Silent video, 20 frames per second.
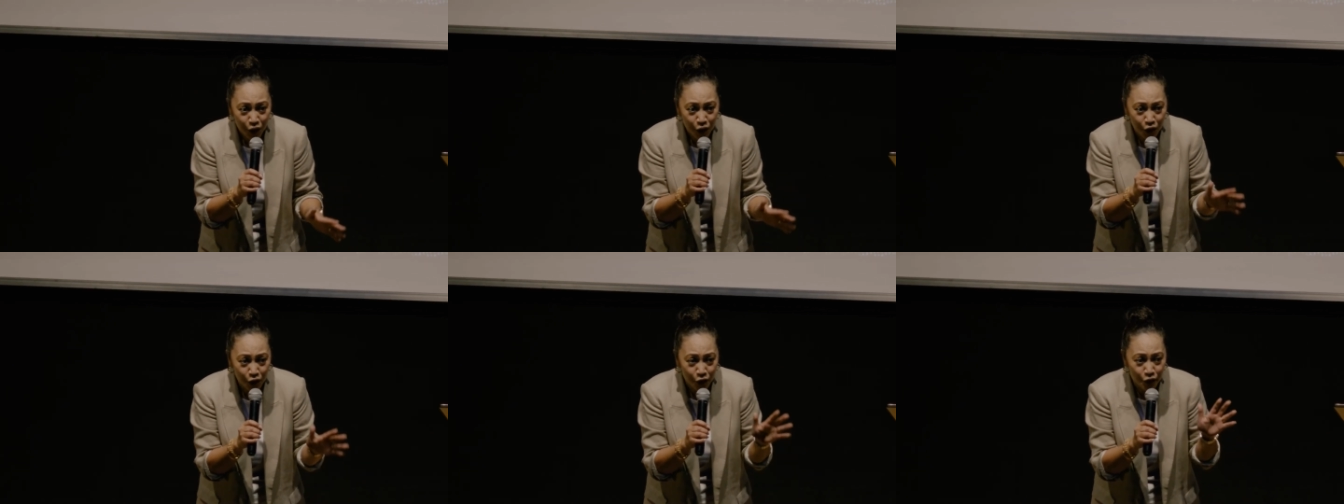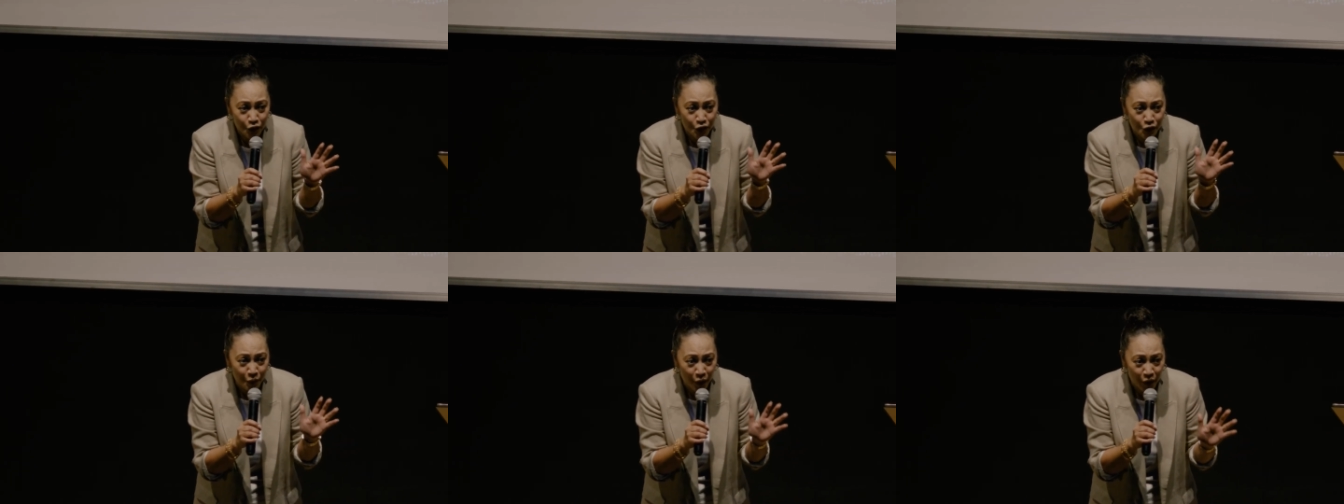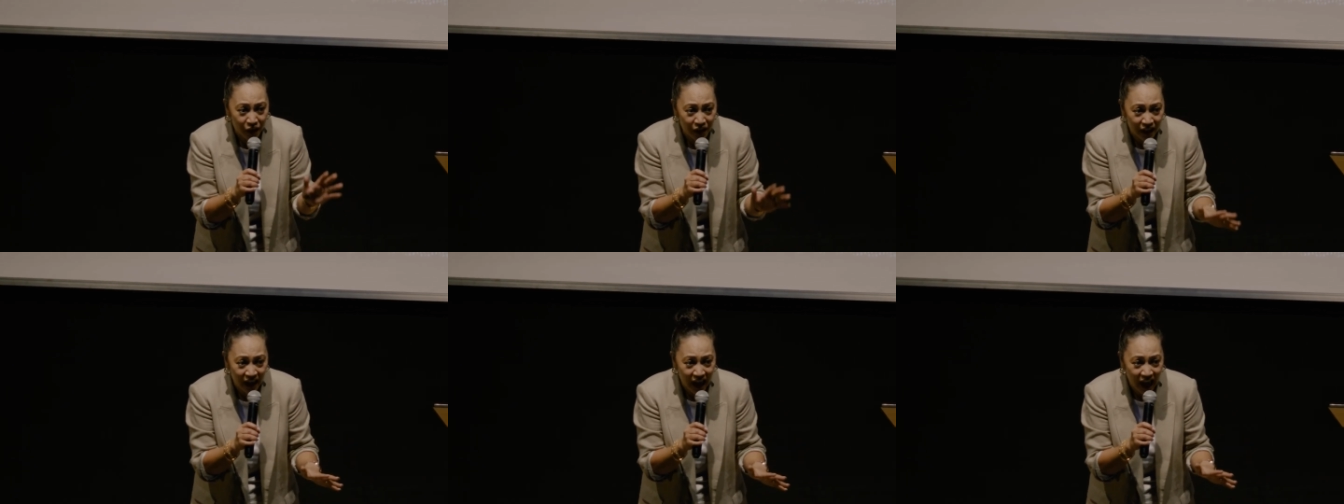who
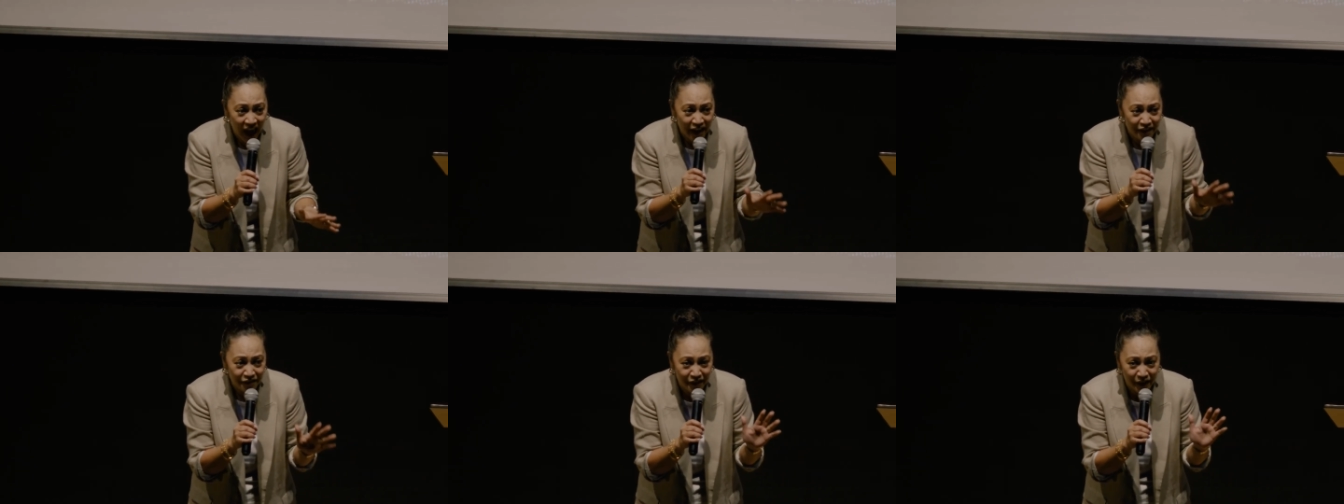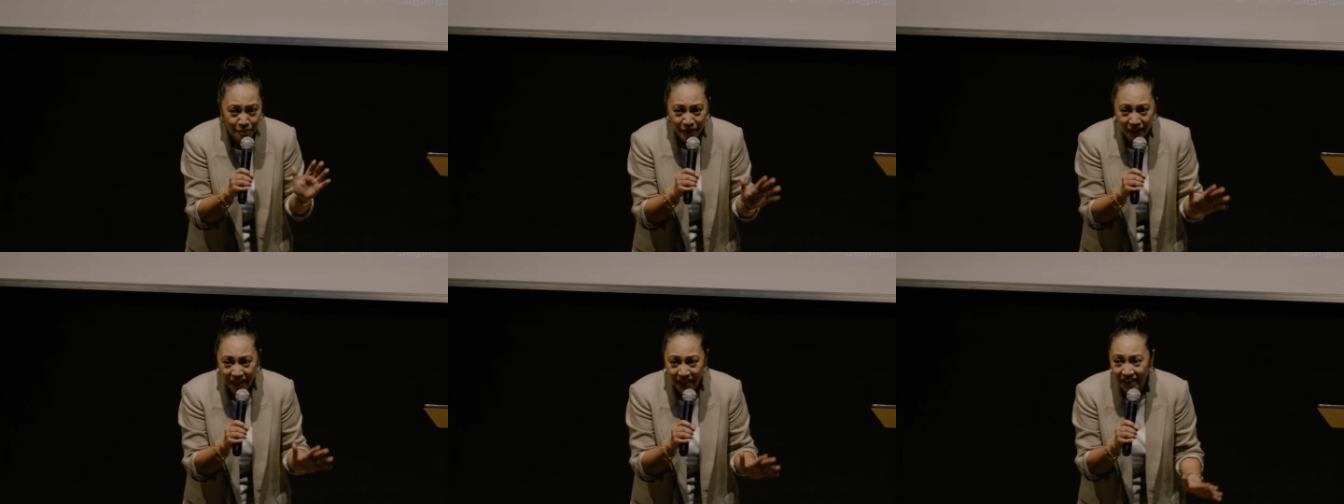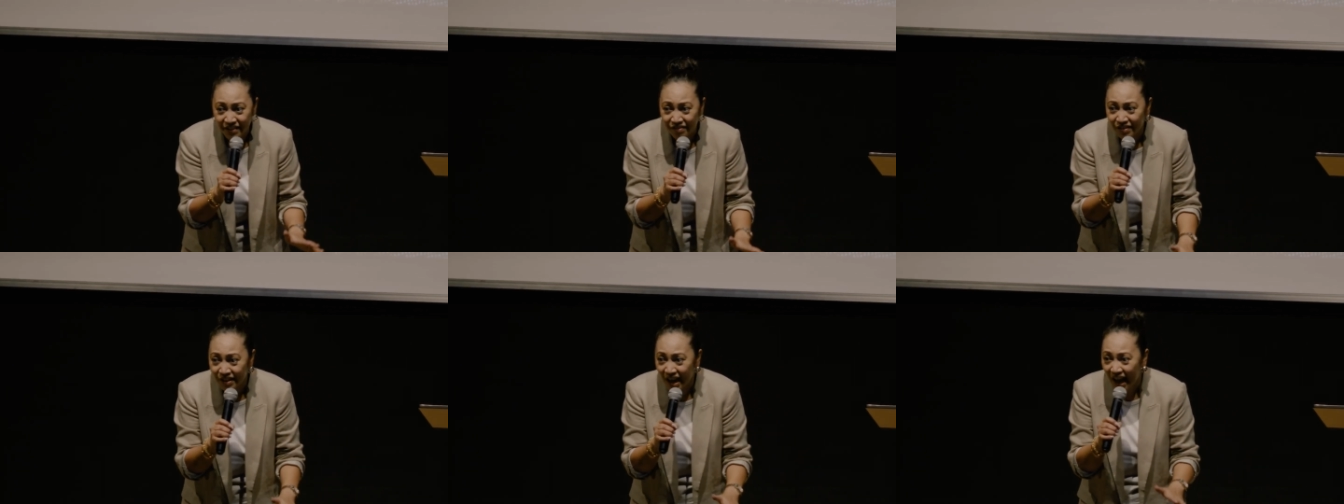spoke life and
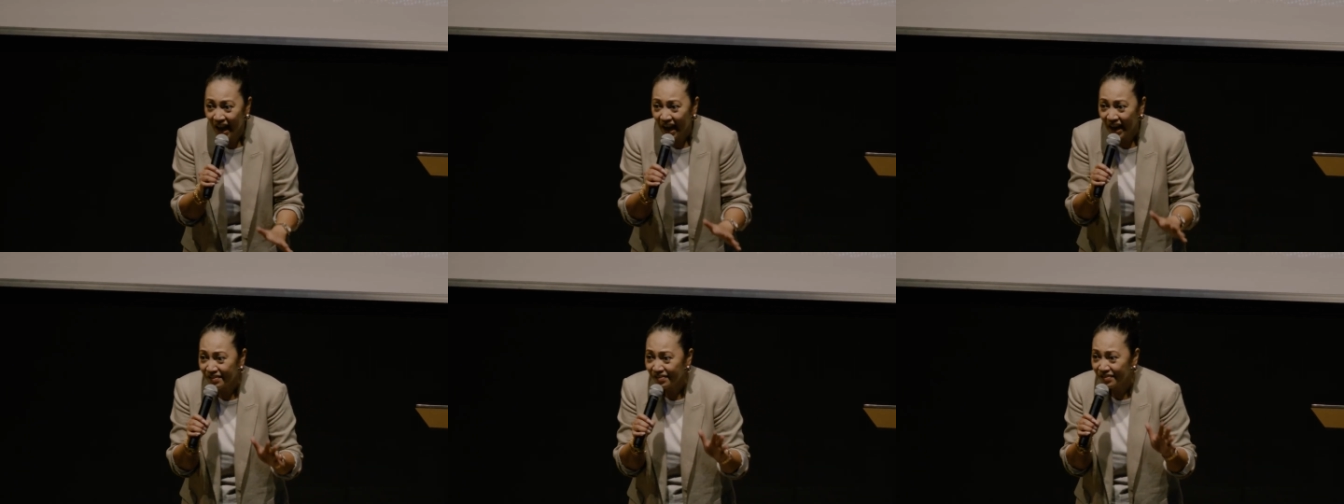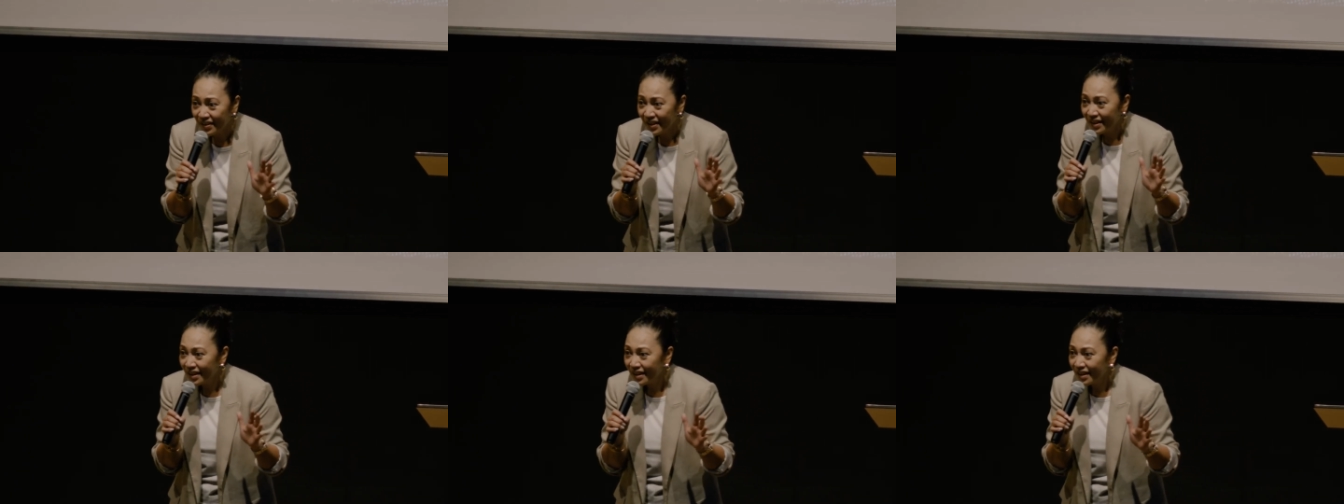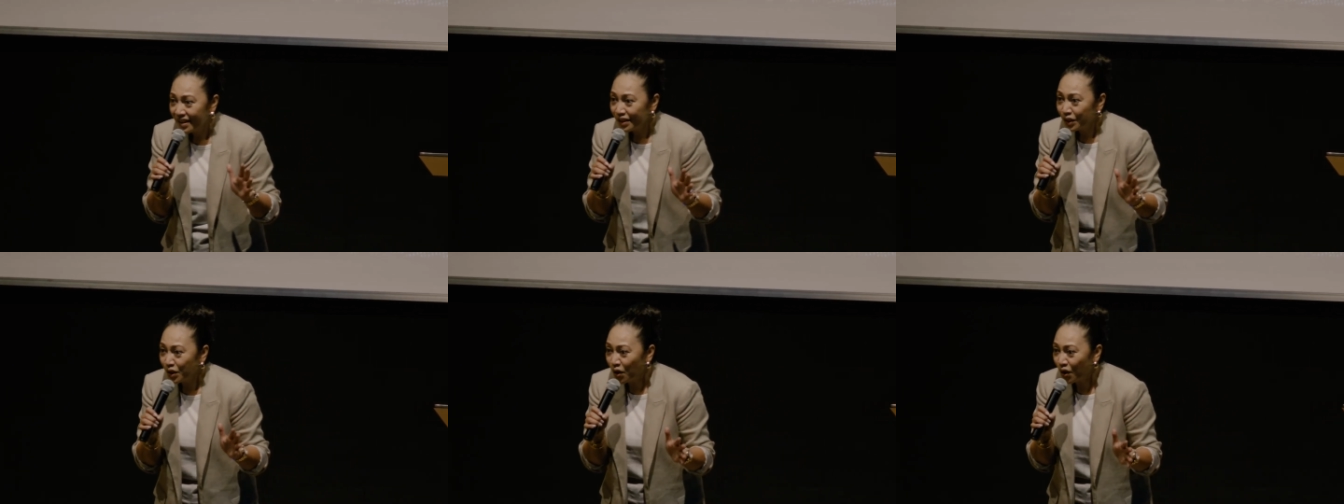believed life,
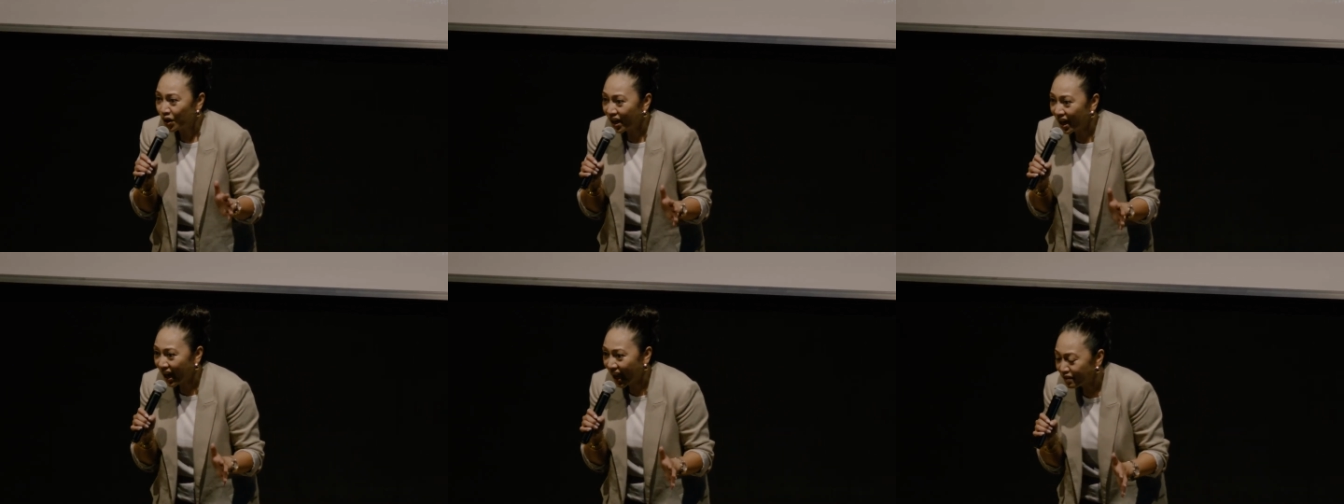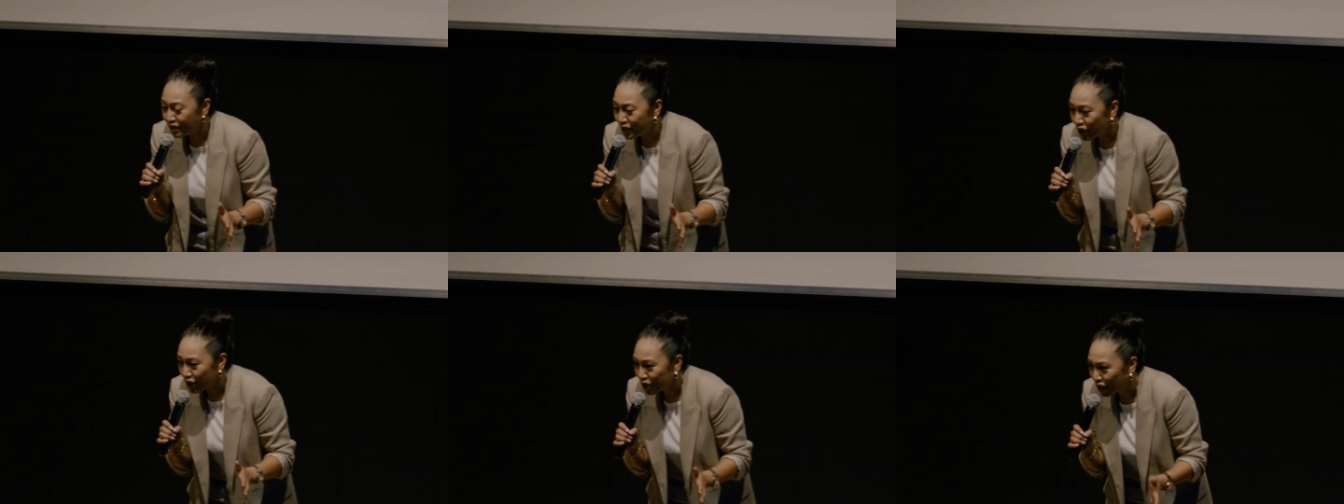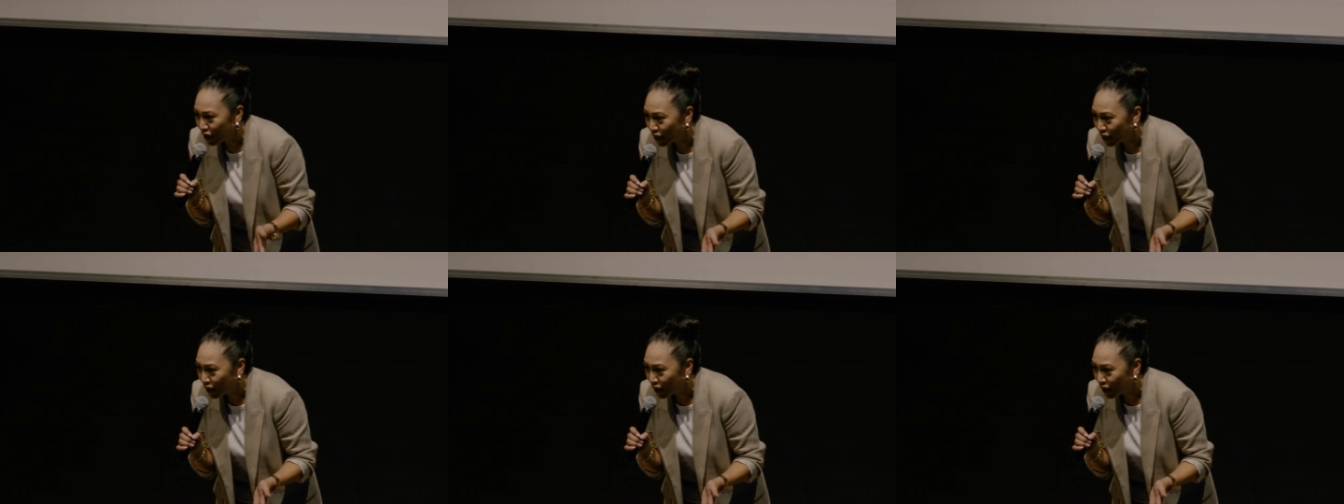called Life Church